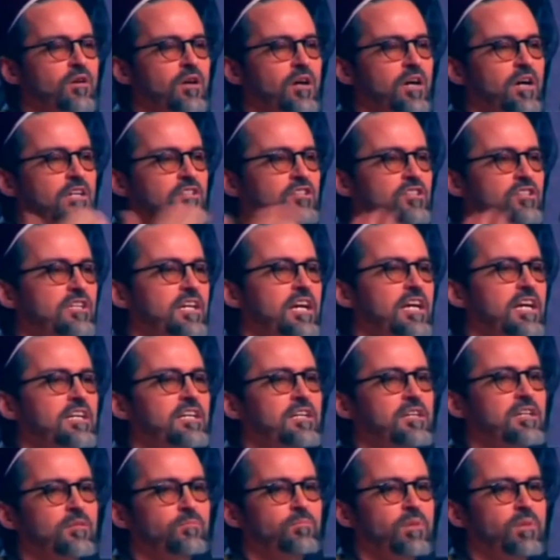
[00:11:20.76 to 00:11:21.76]
Uh, she
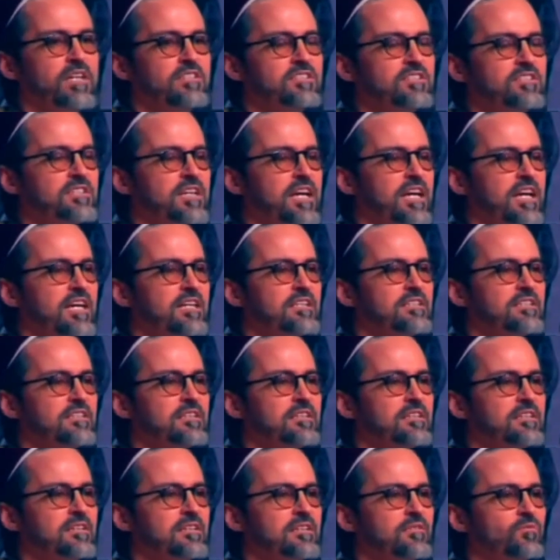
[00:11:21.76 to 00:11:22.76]
ended it by saying,
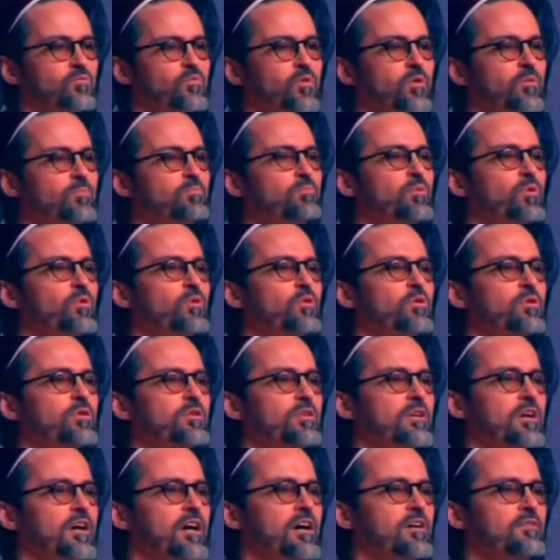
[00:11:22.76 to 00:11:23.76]
We're
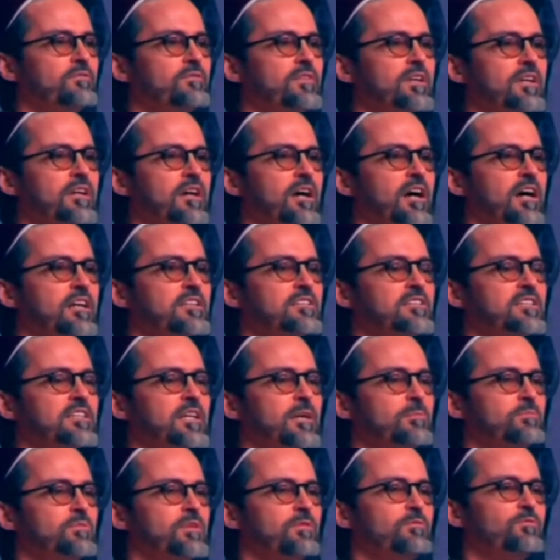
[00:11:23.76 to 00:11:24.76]
bored of the
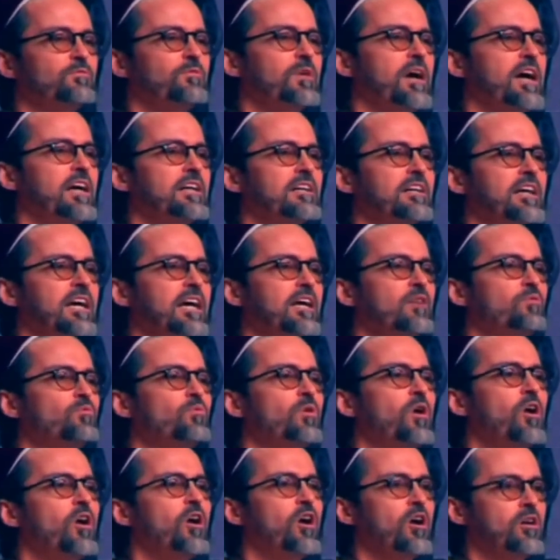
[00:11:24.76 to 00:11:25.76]
concept of right and
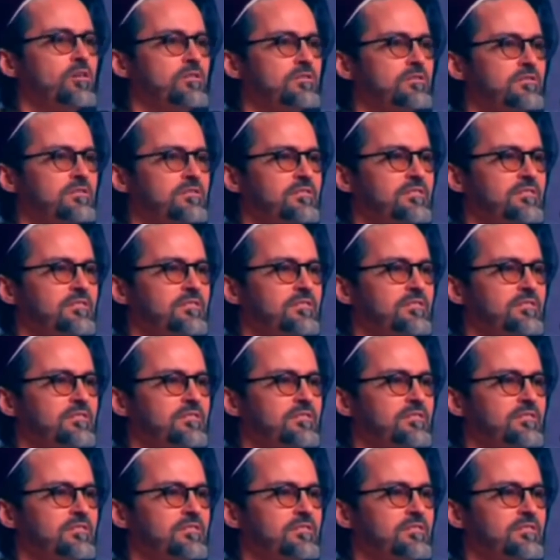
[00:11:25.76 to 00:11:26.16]
wrong.